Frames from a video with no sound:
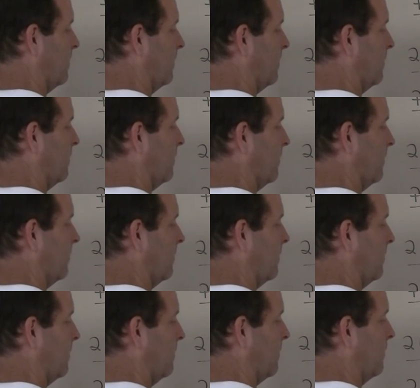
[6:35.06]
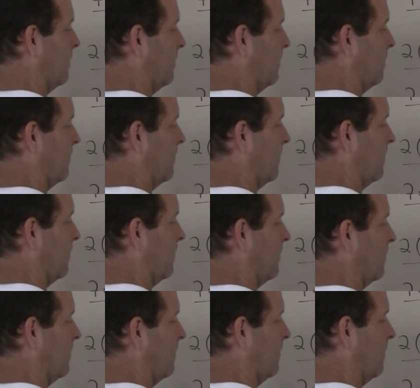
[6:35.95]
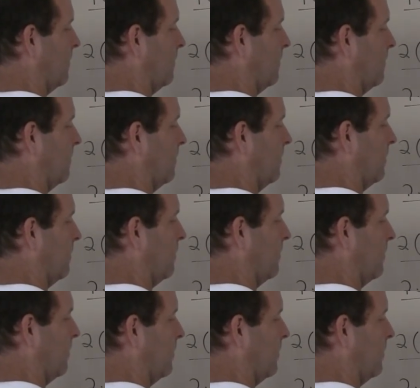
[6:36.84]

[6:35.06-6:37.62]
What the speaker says: Nobody speaks.